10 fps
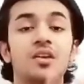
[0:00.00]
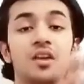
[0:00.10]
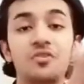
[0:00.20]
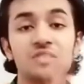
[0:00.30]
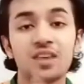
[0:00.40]

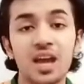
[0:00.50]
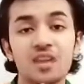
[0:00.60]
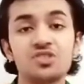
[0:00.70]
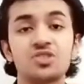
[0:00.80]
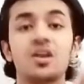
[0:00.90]
rough
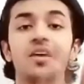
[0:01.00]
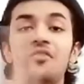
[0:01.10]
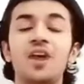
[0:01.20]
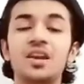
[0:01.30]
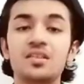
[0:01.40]
sketch,
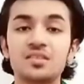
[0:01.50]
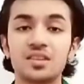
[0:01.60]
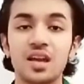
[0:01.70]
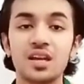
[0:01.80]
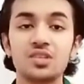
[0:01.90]
final
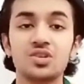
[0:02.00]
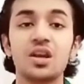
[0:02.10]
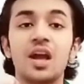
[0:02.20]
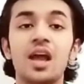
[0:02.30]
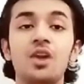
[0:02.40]
sketch,
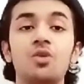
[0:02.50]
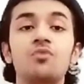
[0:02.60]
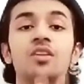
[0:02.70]
along